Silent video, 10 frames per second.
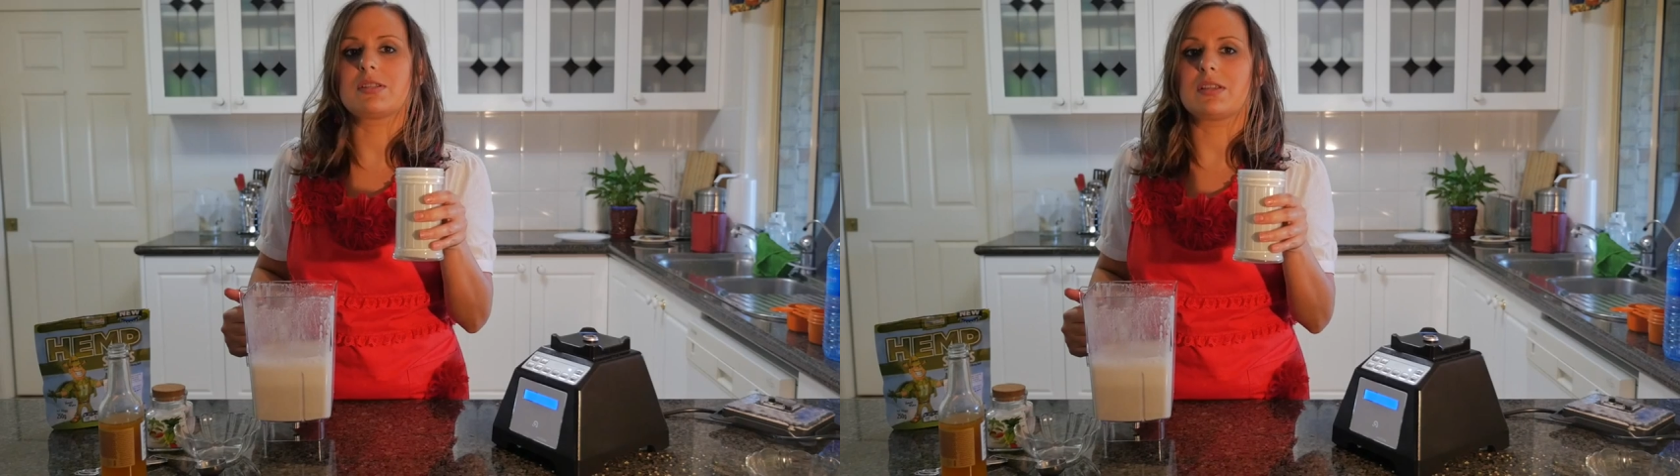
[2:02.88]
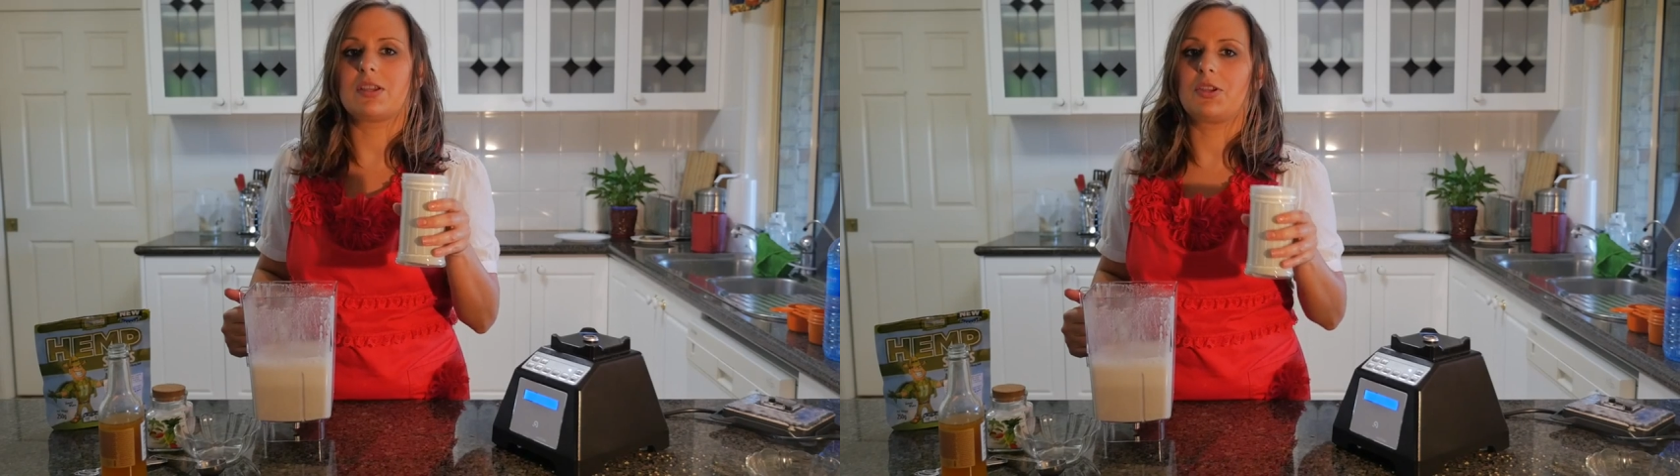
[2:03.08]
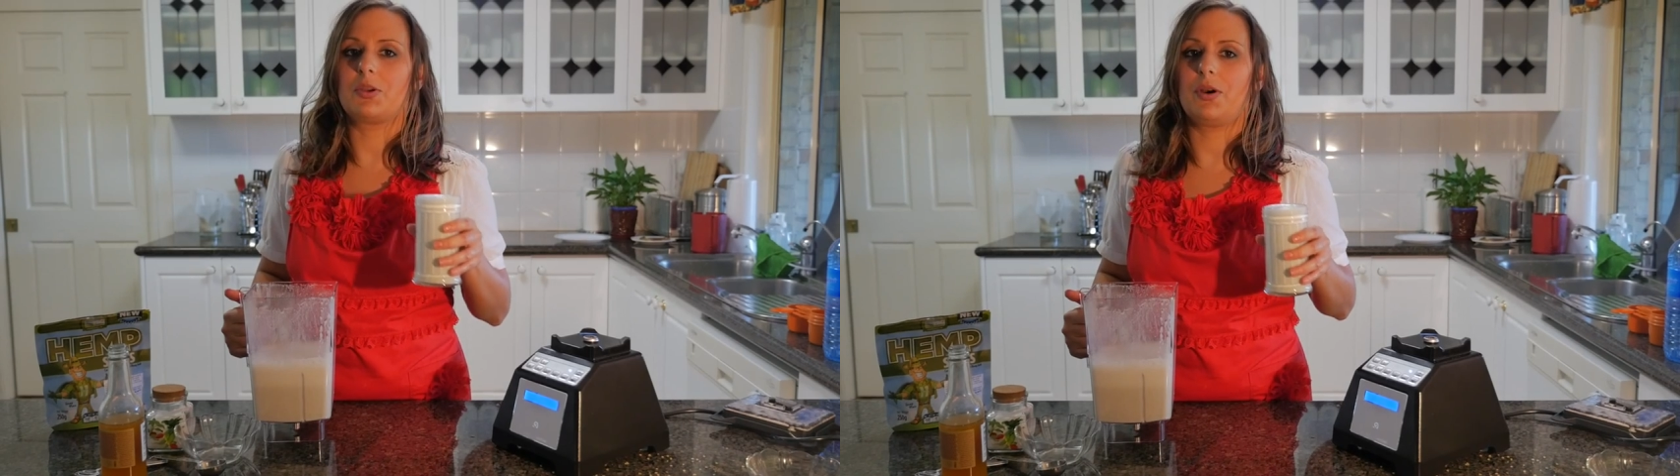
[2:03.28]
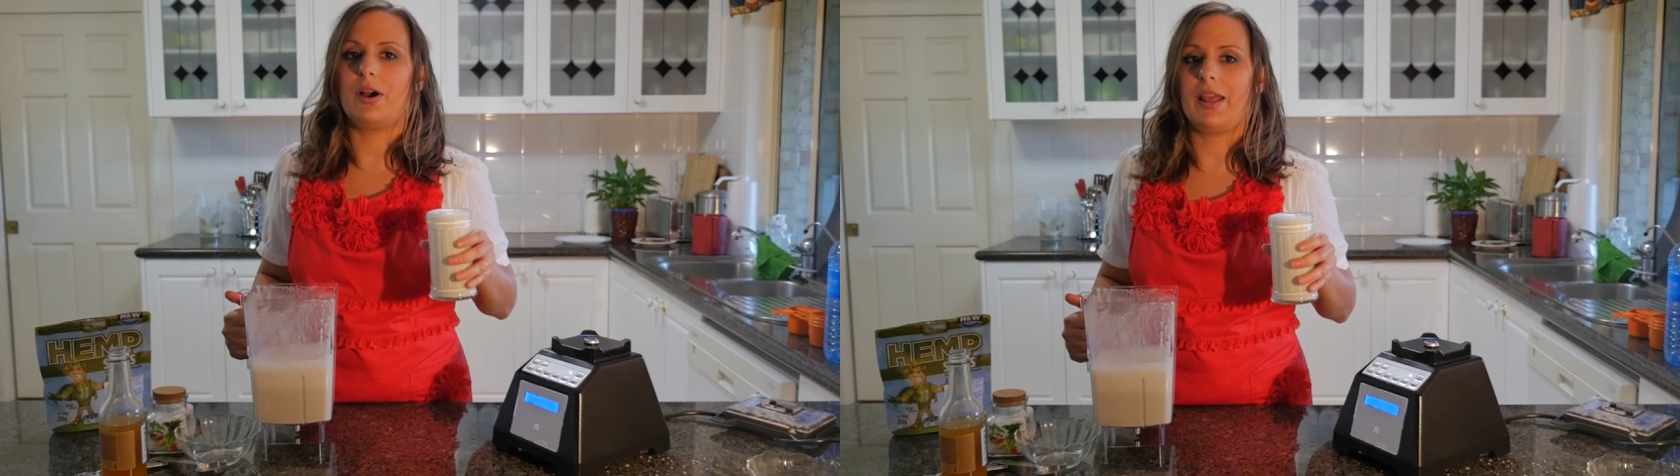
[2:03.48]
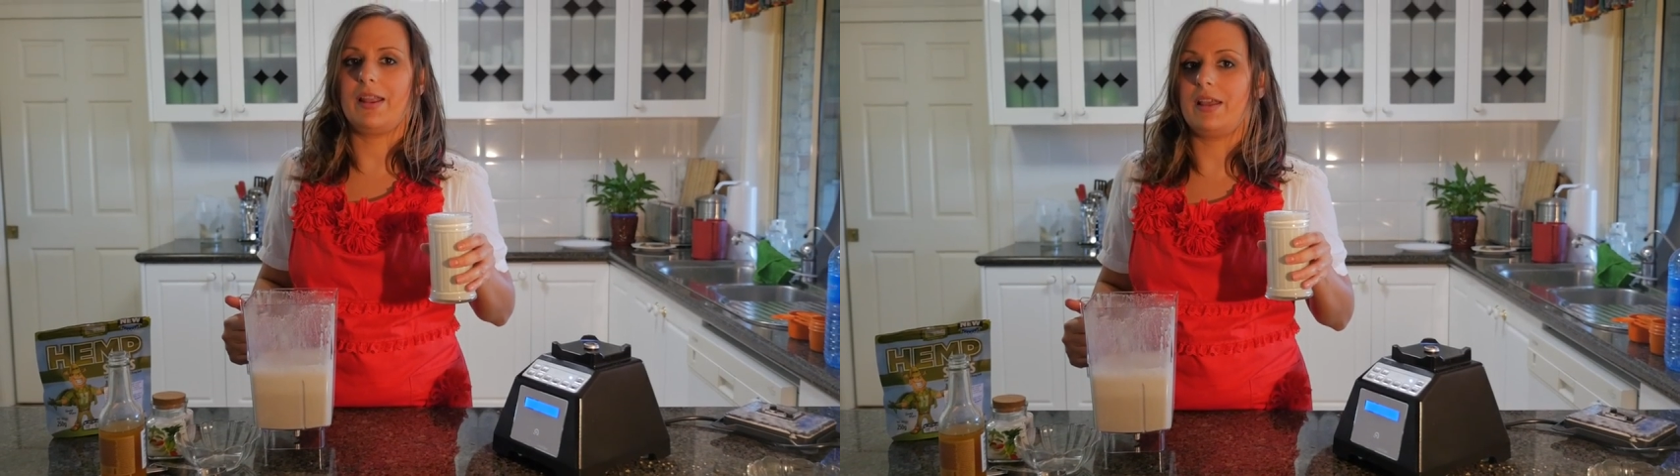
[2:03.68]
to seeing you
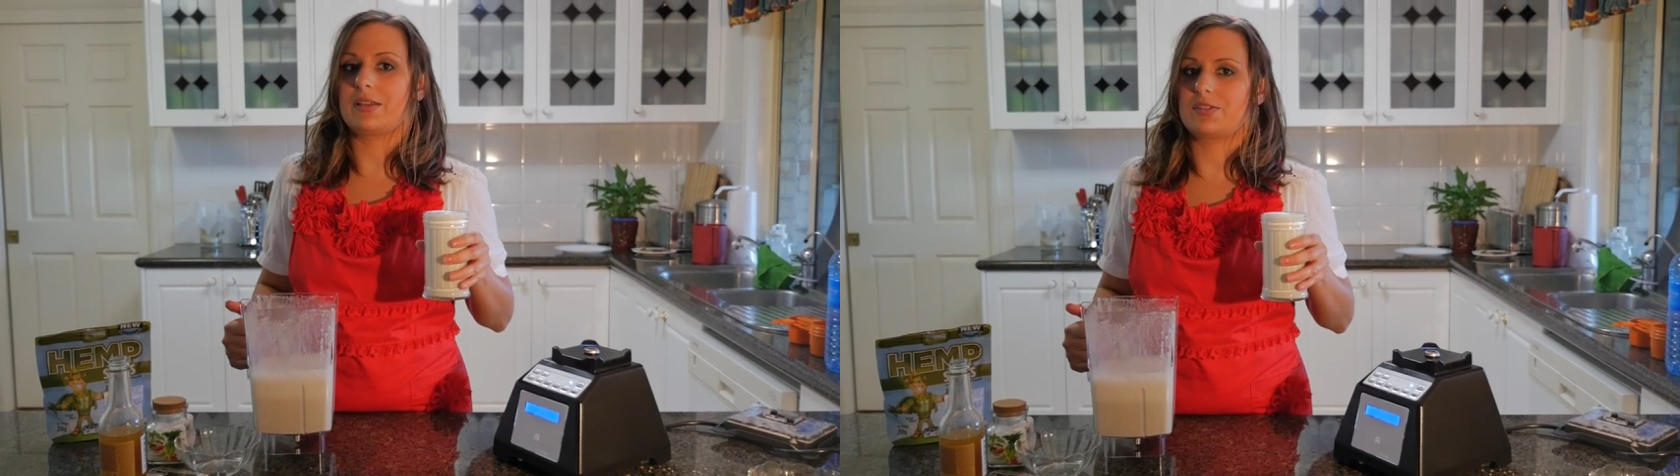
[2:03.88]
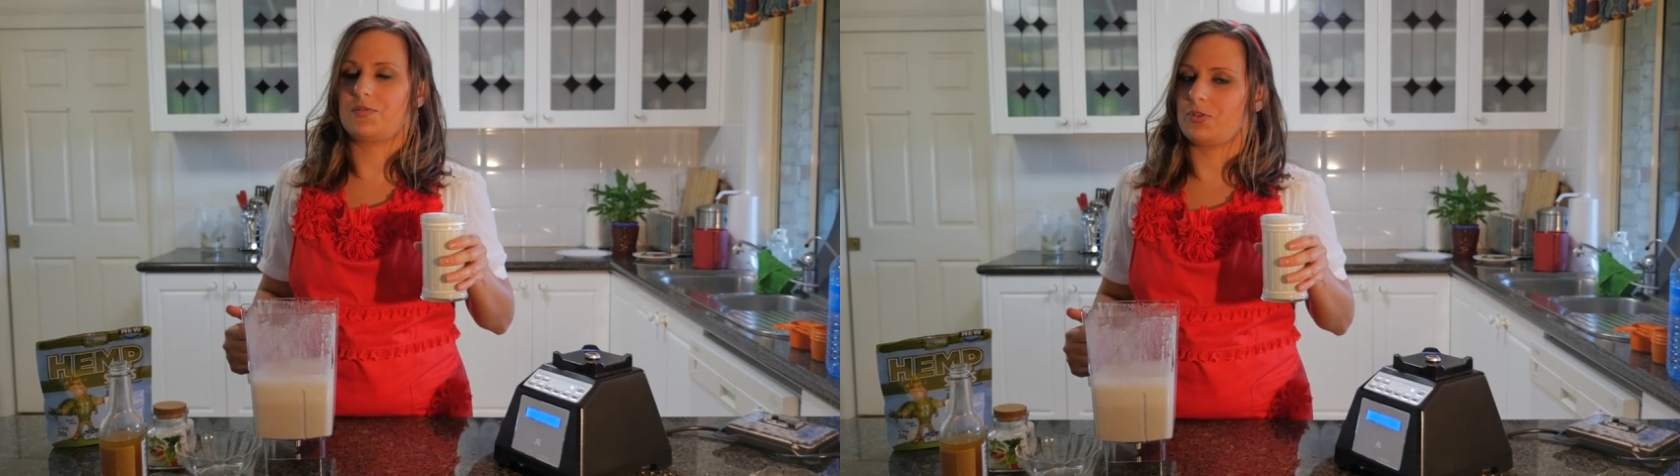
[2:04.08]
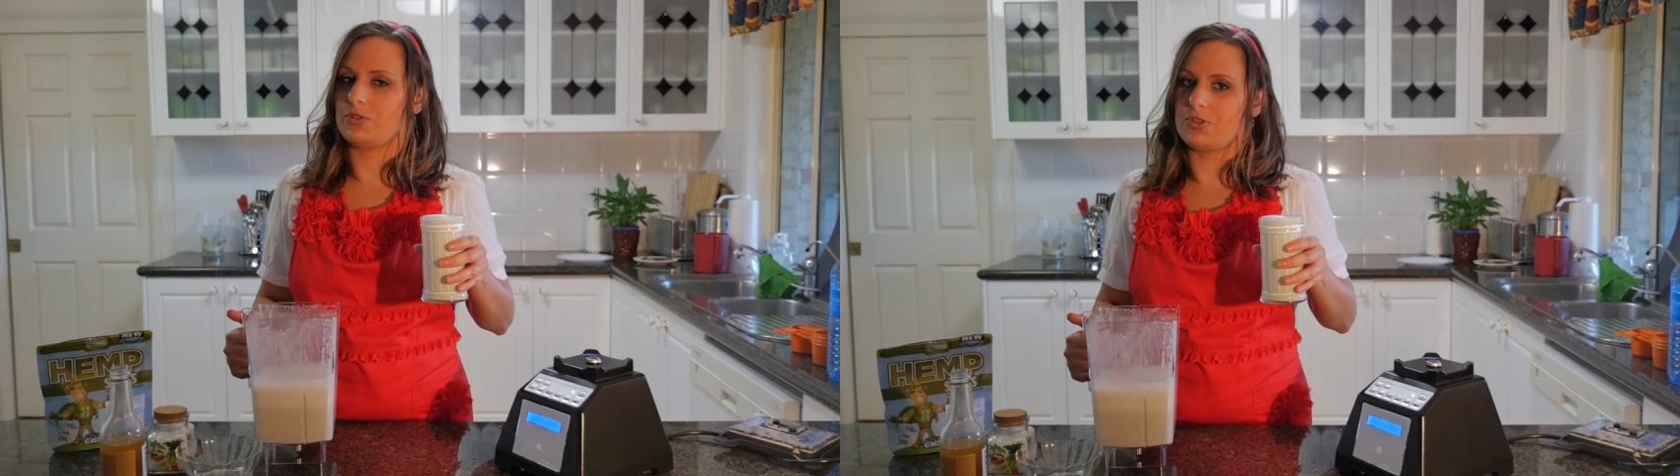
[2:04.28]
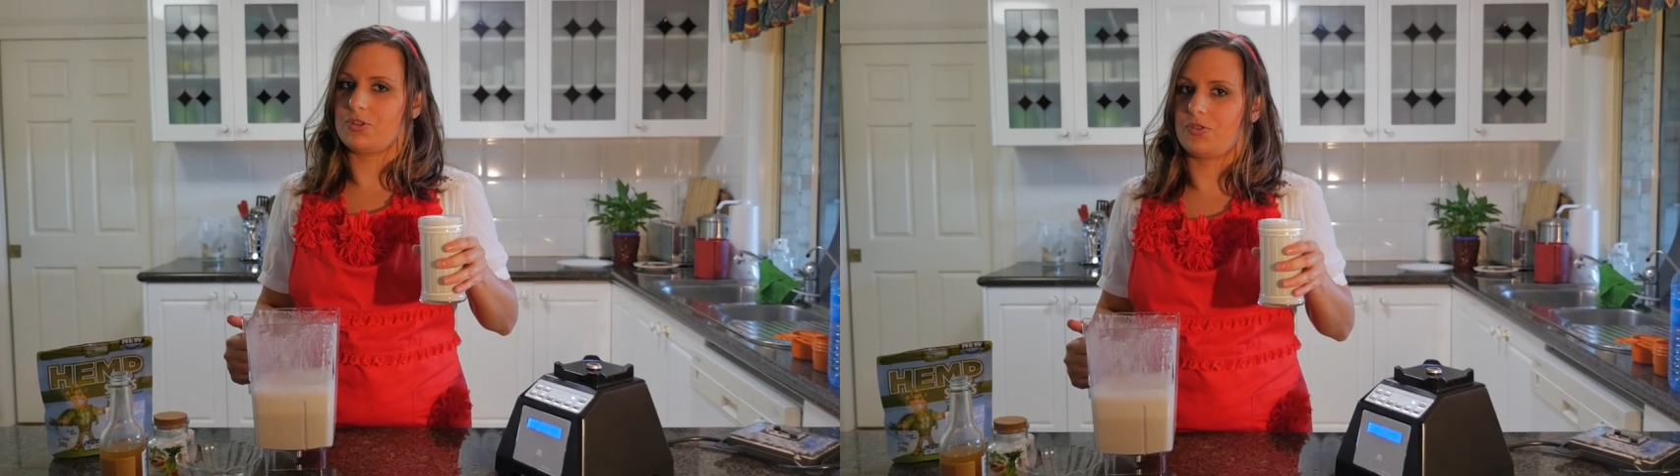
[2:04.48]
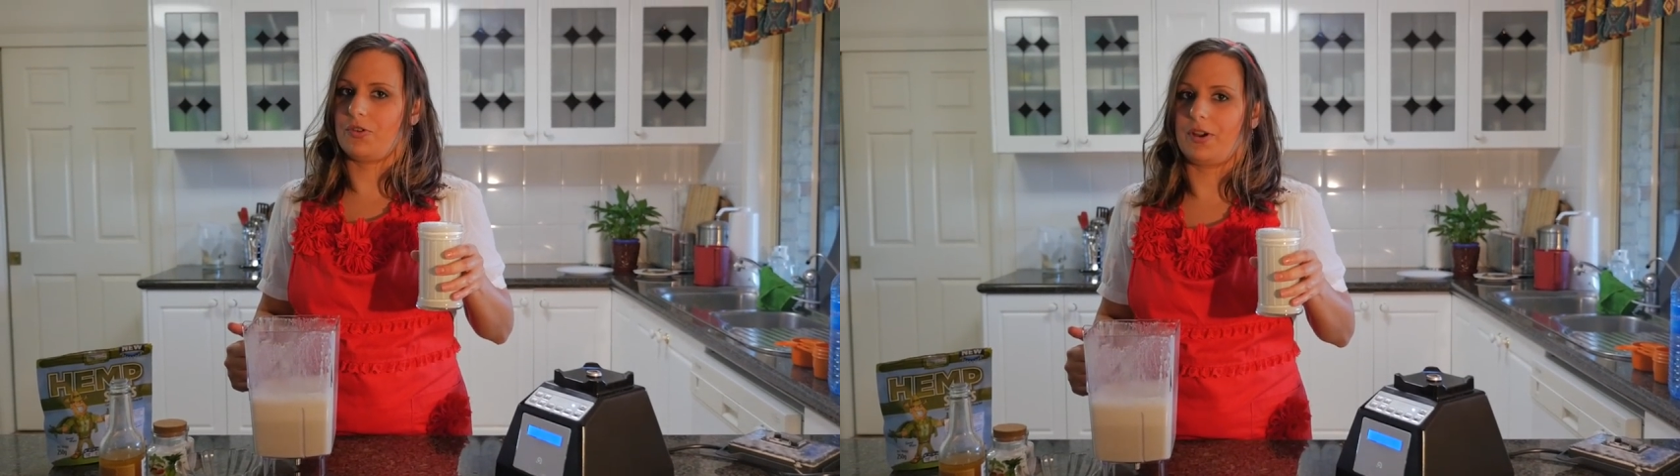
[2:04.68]
on our next food
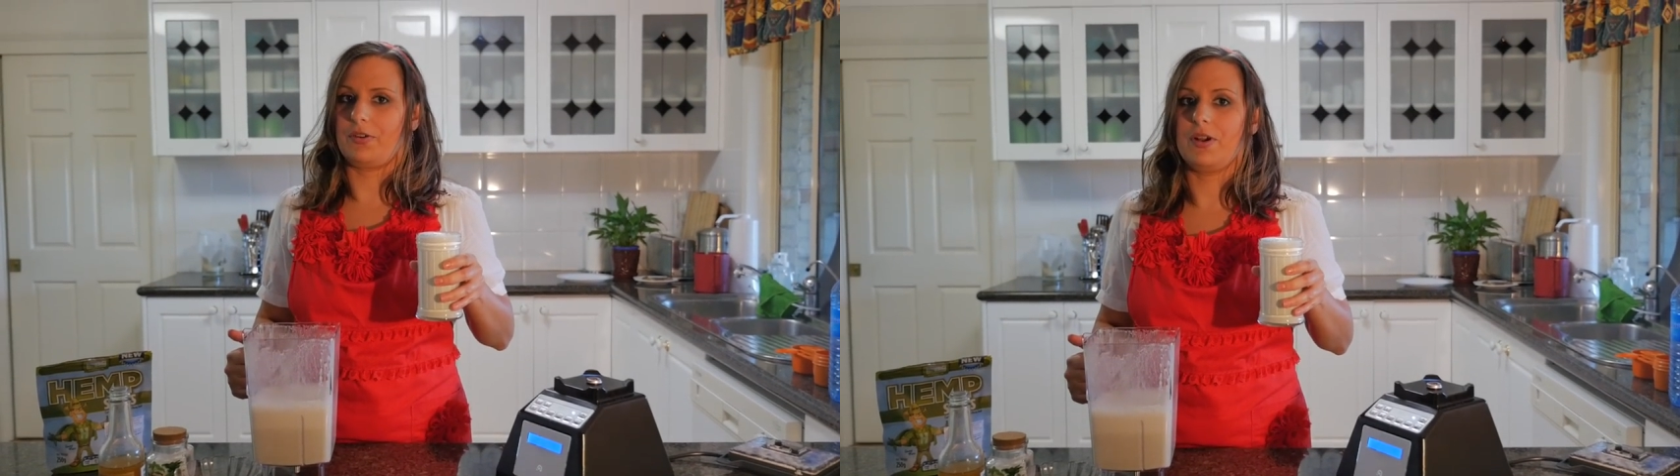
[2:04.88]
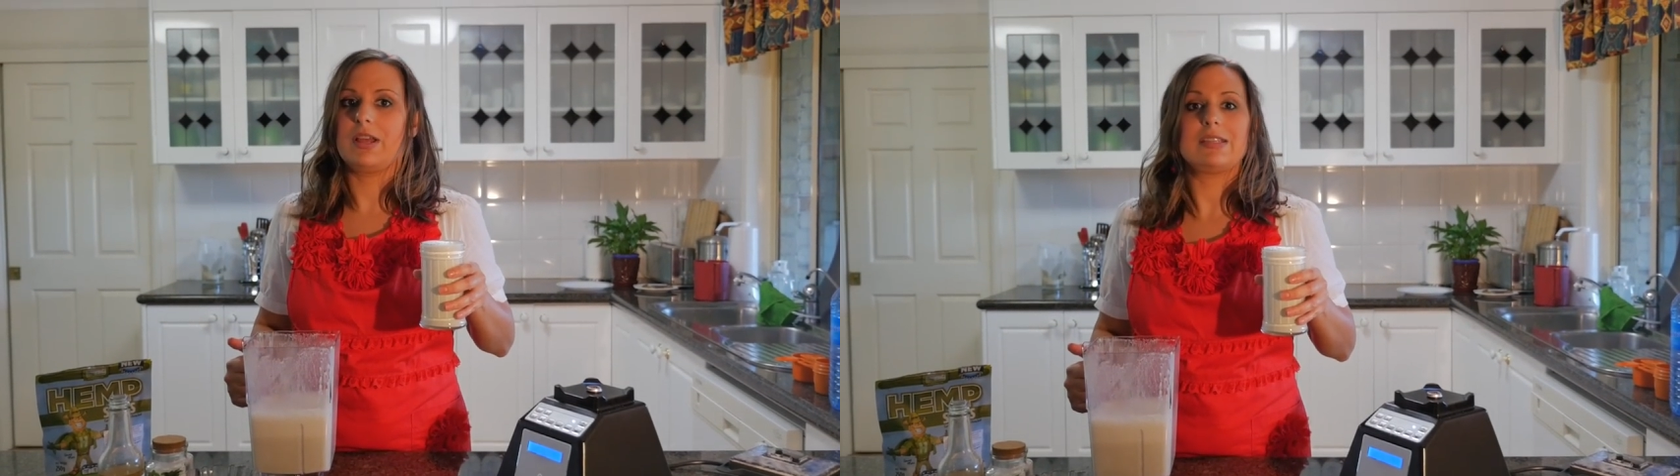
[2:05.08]
tutorial.